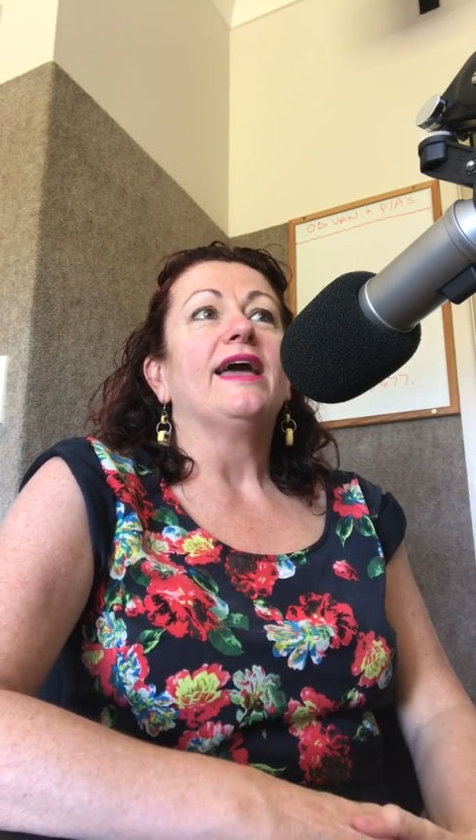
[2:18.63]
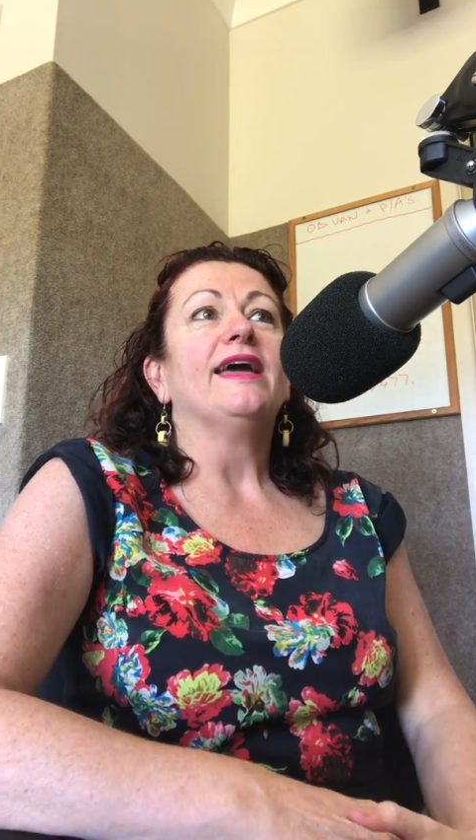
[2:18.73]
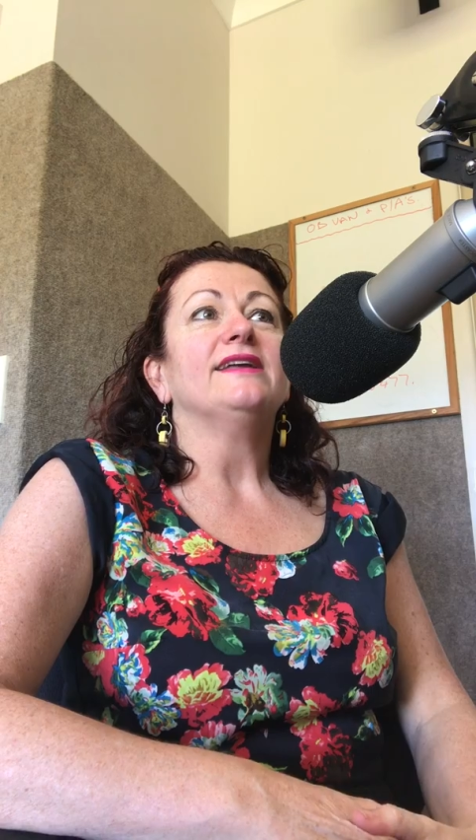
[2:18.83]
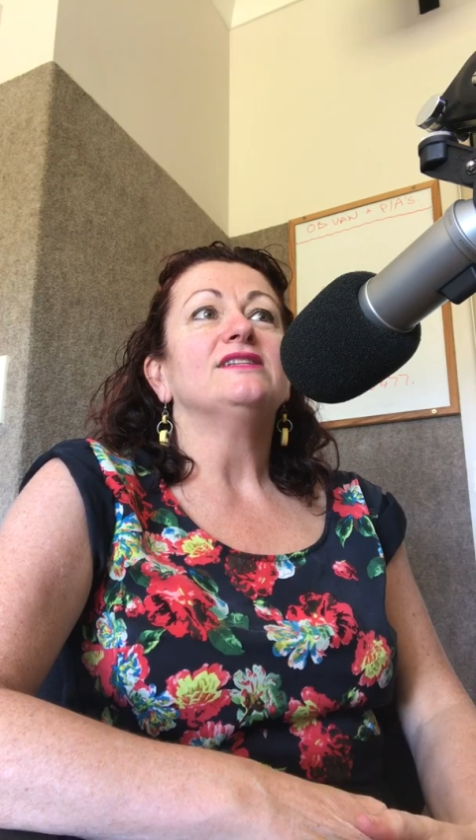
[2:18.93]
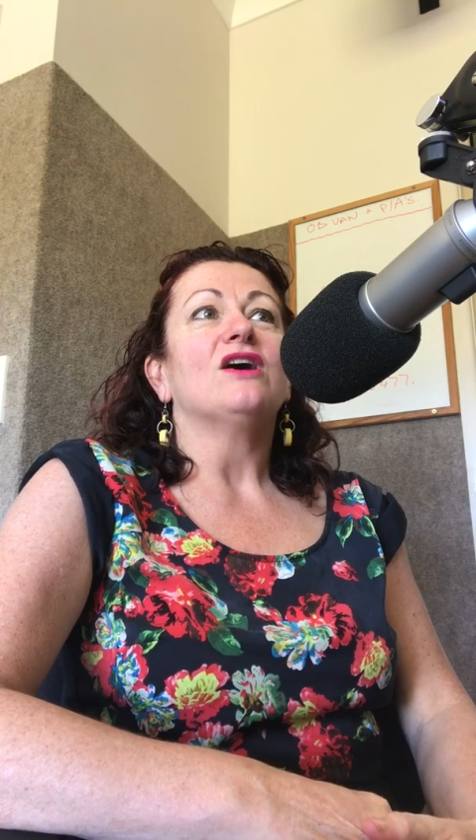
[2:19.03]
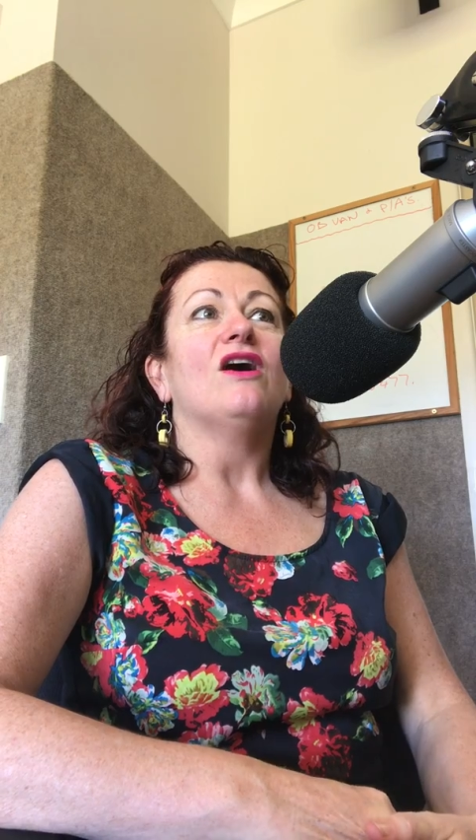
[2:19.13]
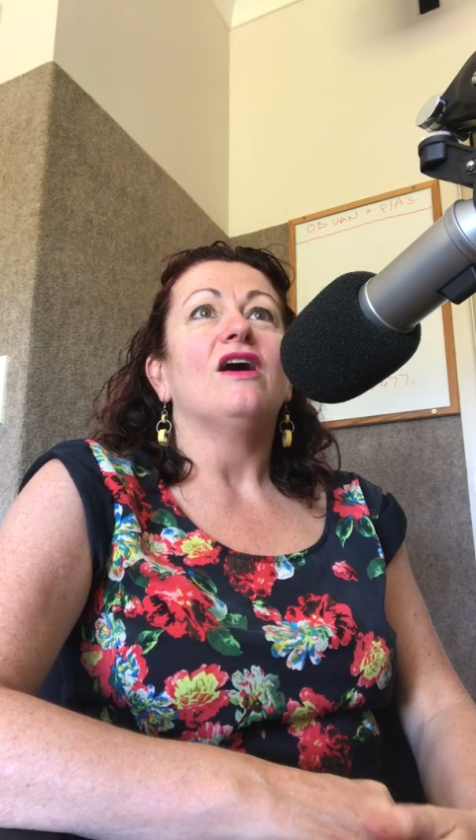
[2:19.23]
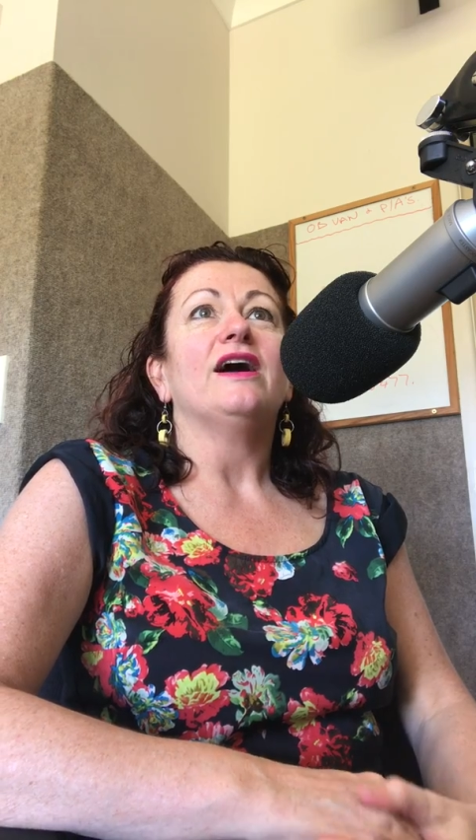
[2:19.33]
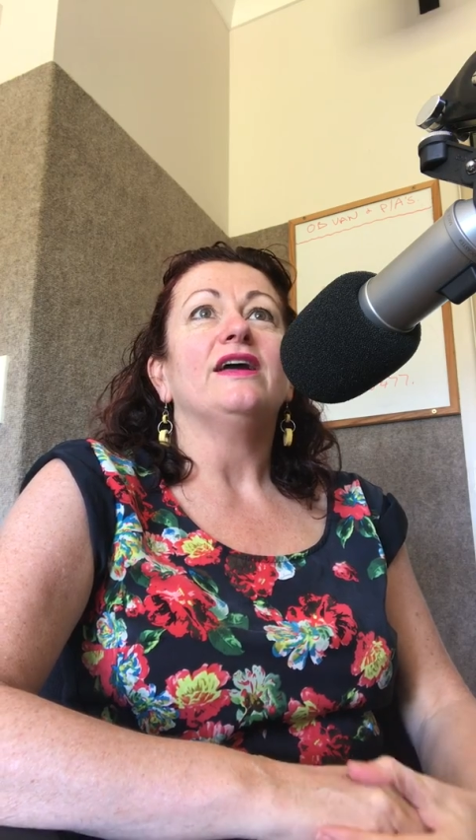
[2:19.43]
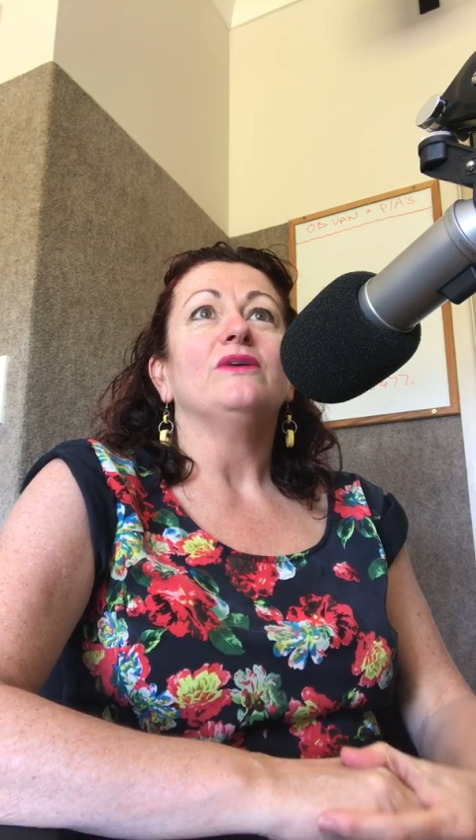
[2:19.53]
and
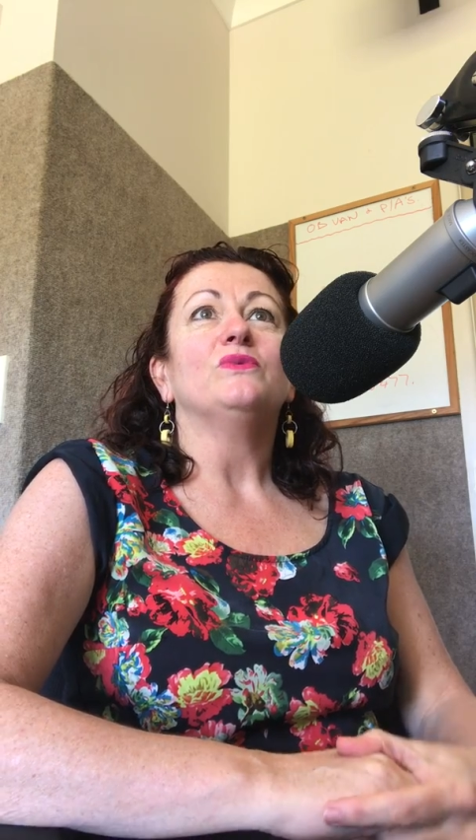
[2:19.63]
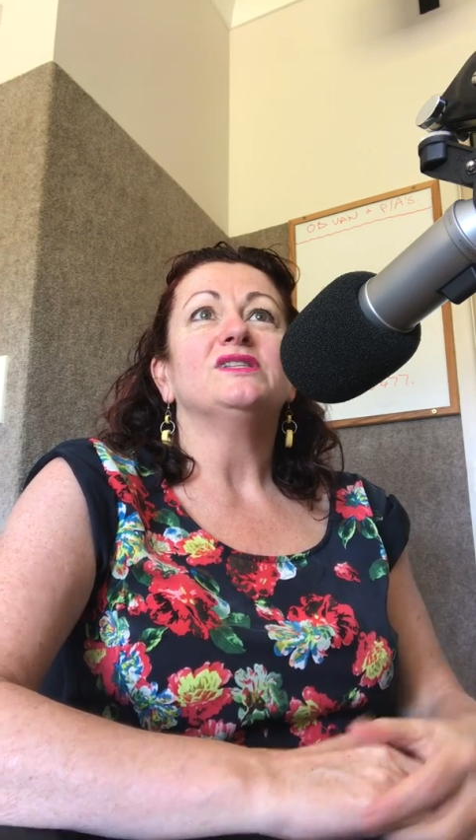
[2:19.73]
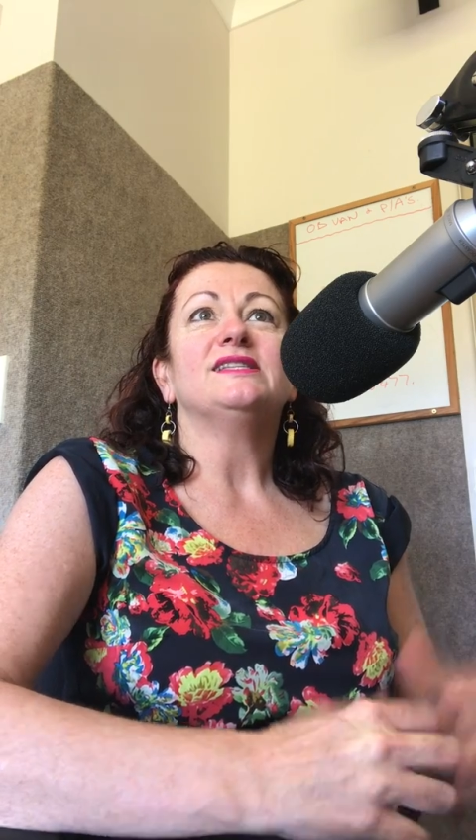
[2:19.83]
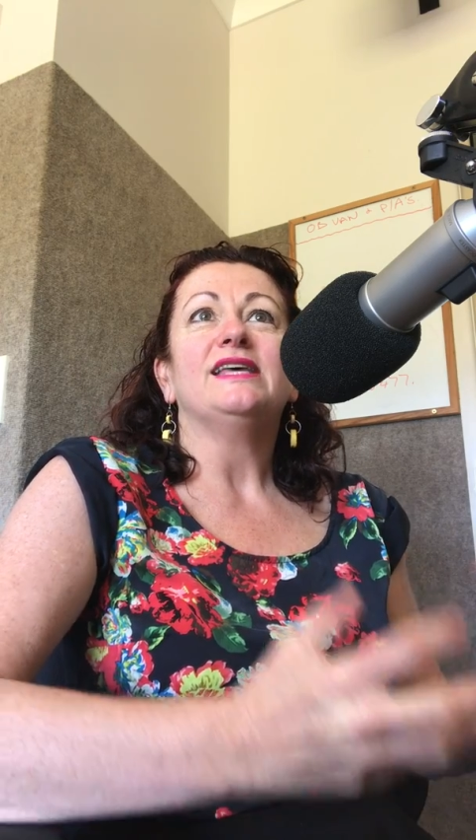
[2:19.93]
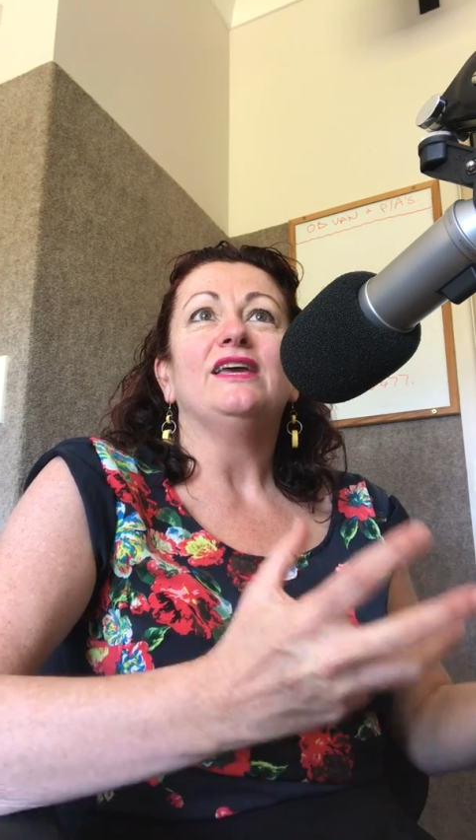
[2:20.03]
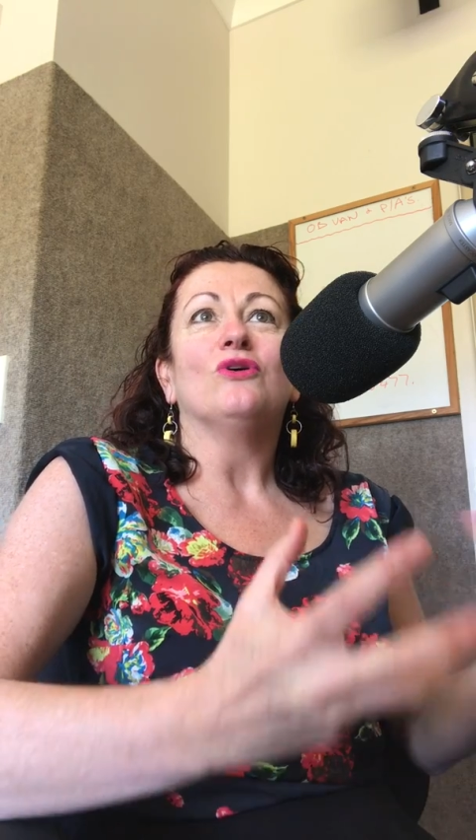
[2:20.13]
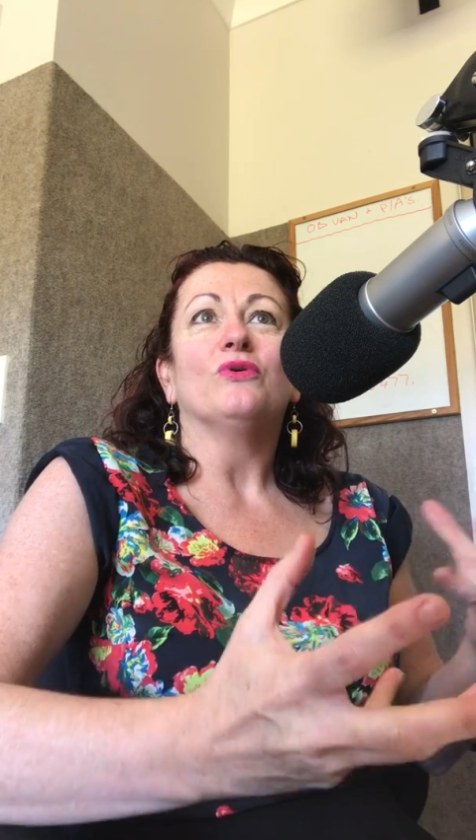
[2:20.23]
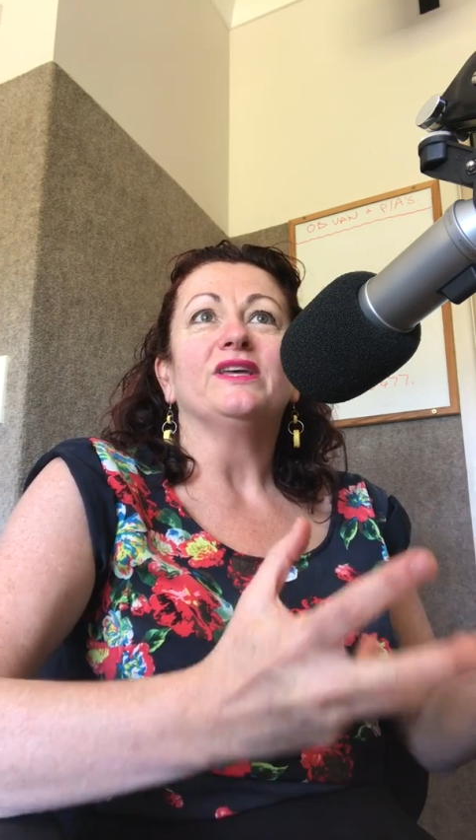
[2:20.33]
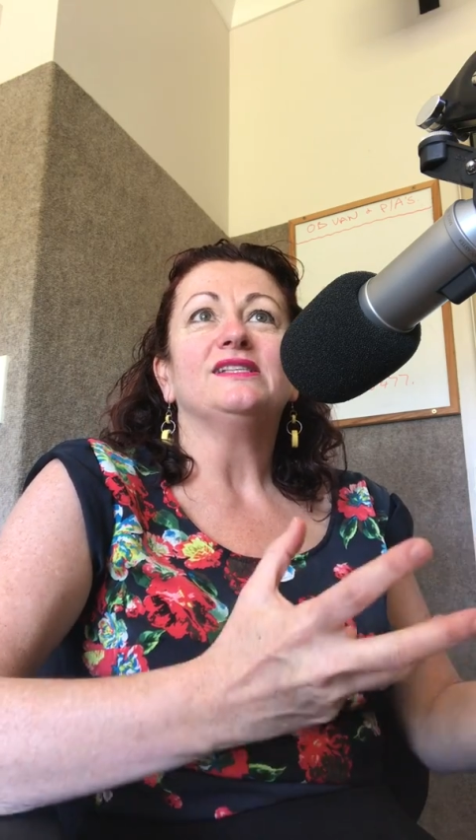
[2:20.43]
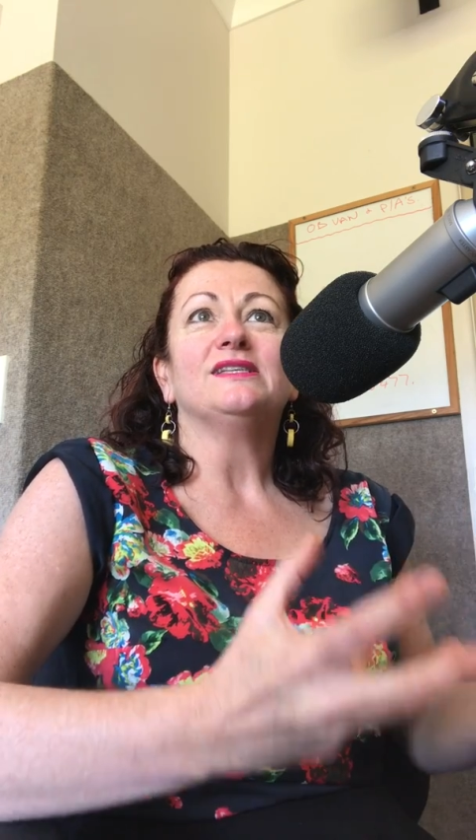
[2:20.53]
I was seeing all these